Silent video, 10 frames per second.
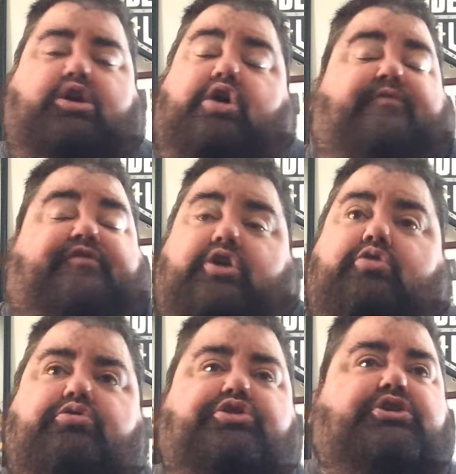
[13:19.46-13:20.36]
good
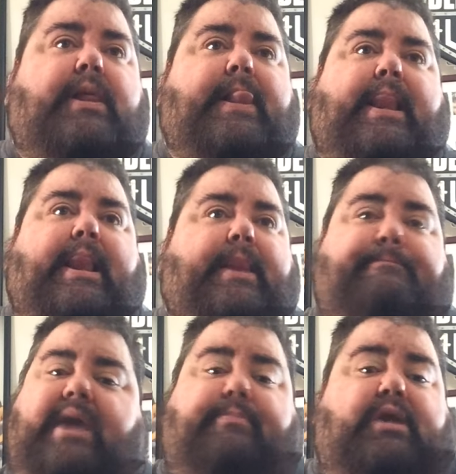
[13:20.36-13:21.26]
views,
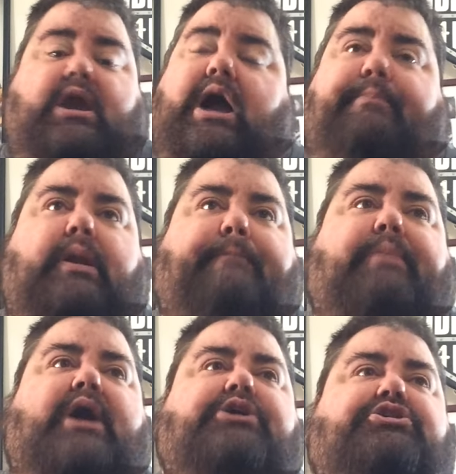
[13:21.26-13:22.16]
make me a couple of
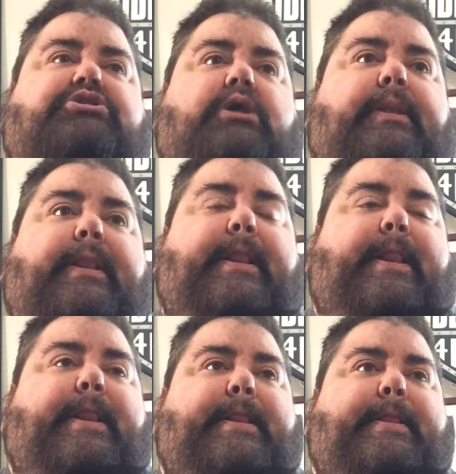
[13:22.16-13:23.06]
bucks.
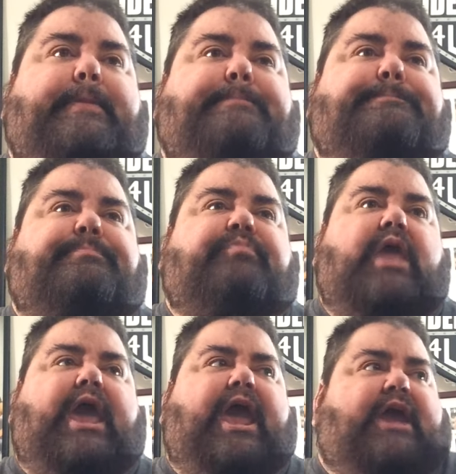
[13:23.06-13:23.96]

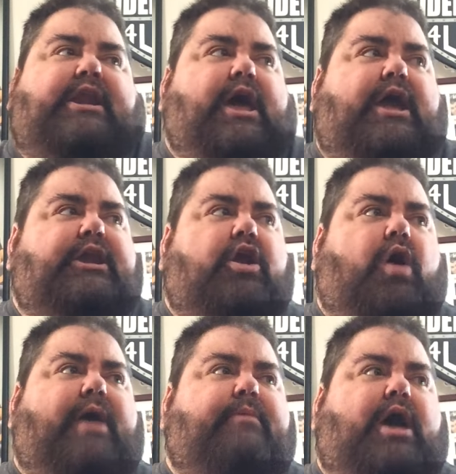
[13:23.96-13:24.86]
And, you know,
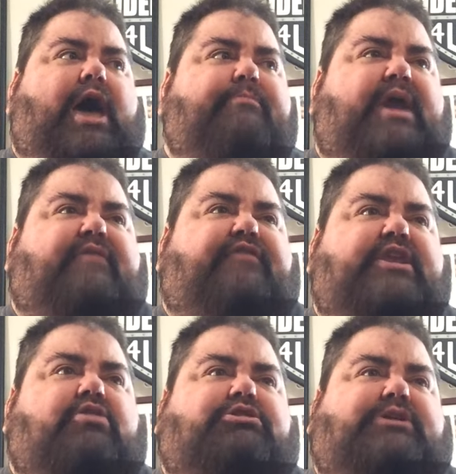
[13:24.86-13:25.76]
I make
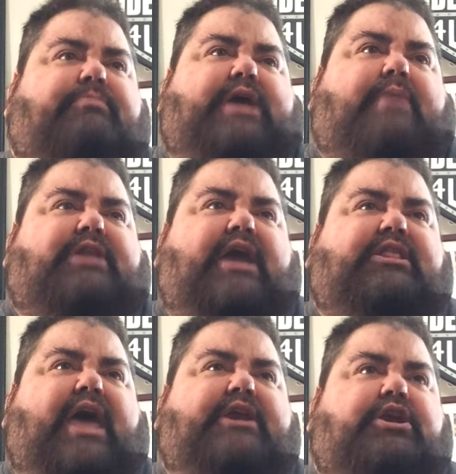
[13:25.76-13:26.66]
videos sometimes
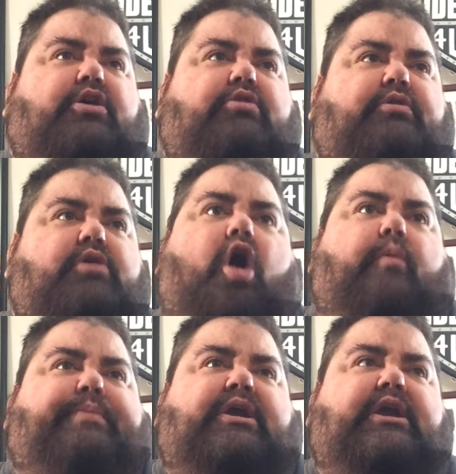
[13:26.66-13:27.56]
like that, you know,
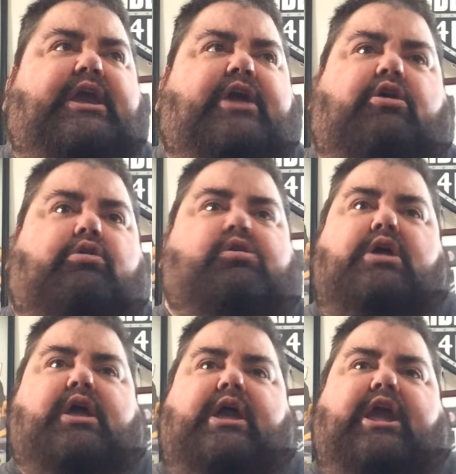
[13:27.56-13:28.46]
hoping it'll
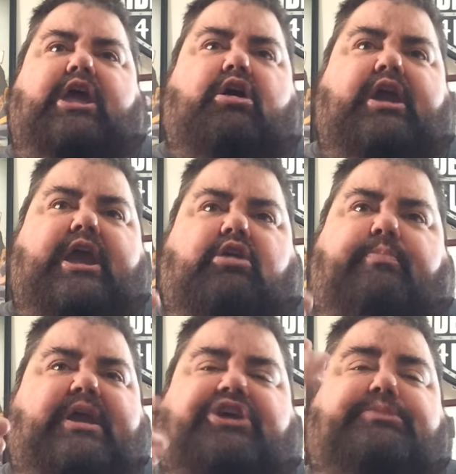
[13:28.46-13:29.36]

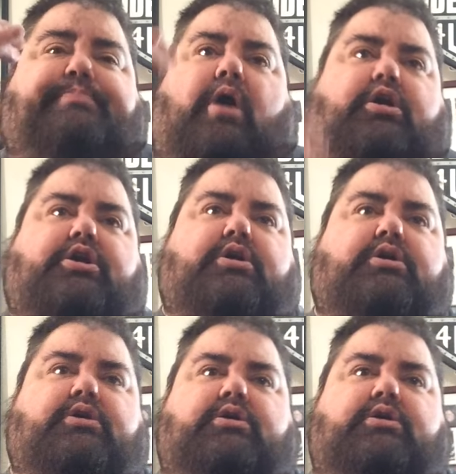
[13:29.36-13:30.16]
be a spark.